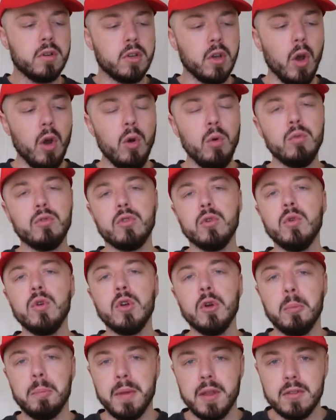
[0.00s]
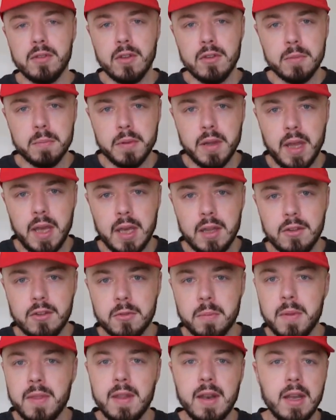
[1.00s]
go do your business plan,
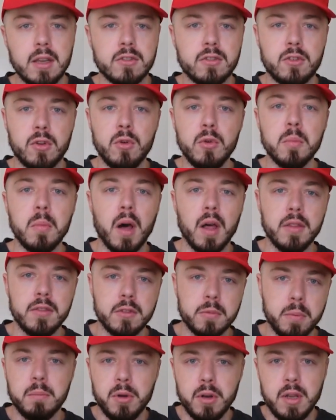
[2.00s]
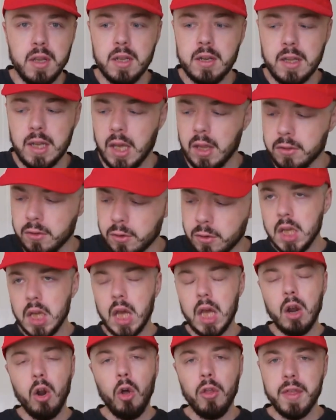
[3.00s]
spend the next 2 months putting it together
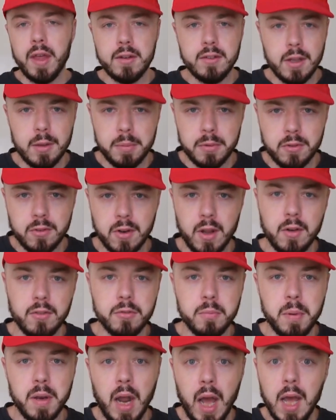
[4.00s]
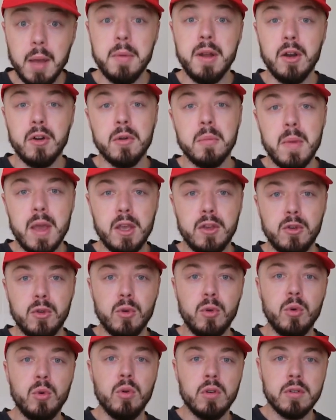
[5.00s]
and all that type of stuff. But I'm here to make
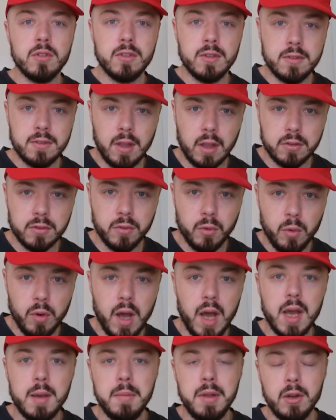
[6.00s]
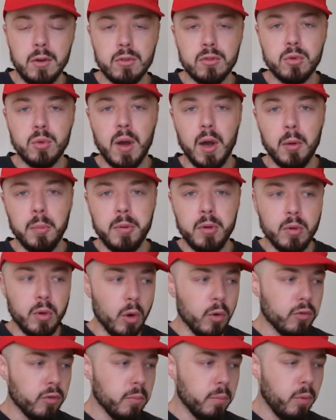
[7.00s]
you successful. I'm here to help you
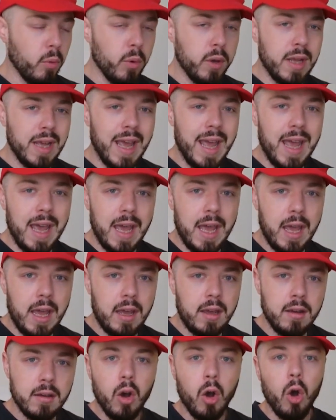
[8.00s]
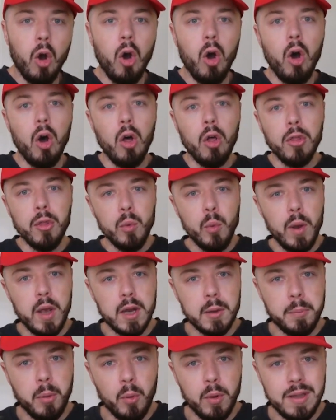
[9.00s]
go from point A all the way
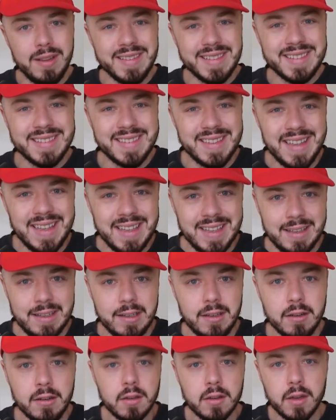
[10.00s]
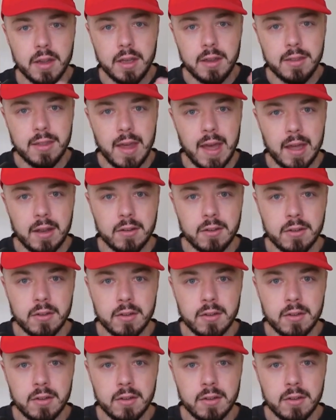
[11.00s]
to point Z like that.